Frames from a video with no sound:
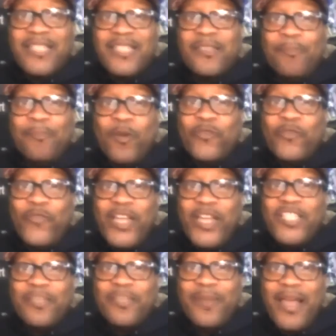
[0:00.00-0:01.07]
the
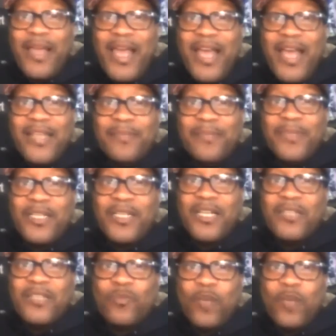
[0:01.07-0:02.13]
motivation behind it,
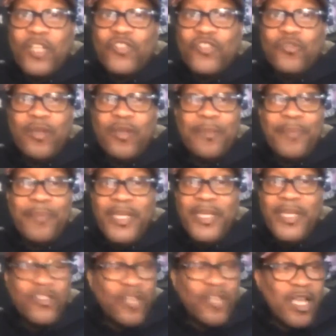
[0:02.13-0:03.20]
because once you
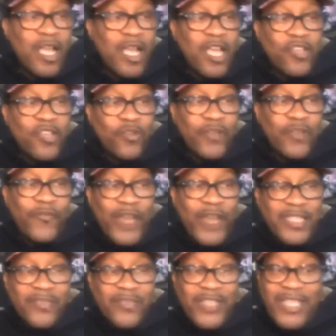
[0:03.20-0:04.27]
impeach, you
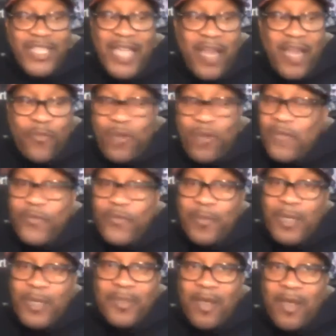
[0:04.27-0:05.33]
effectively can't run for
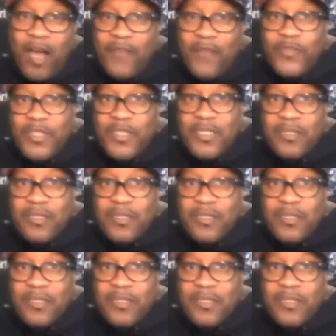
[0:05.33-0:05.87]
public office.